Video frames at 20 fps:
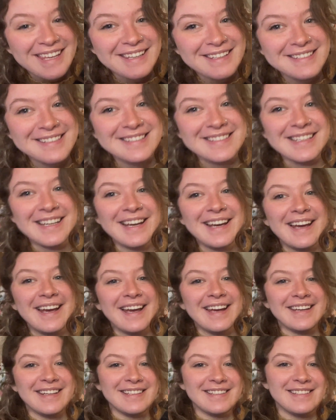This
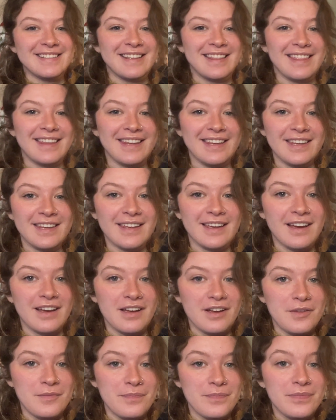is the
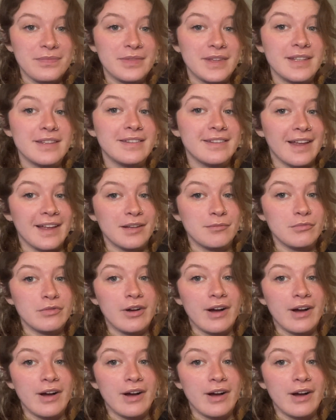Knitted Animal